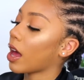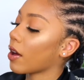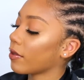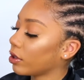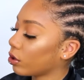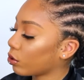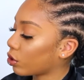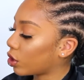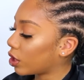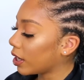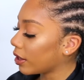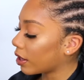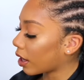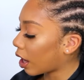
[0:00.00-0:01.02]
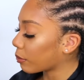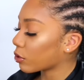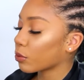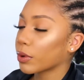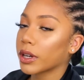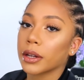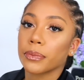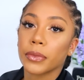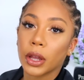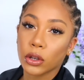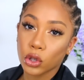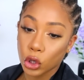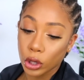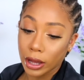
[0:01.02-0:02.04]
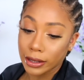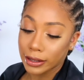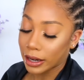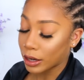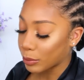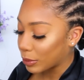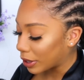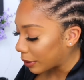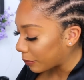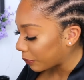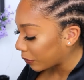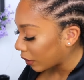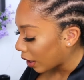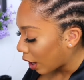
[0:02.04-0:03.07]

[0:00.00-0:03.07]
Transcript: I have a little sheet that comes with it. I'll show you guys that in a minute.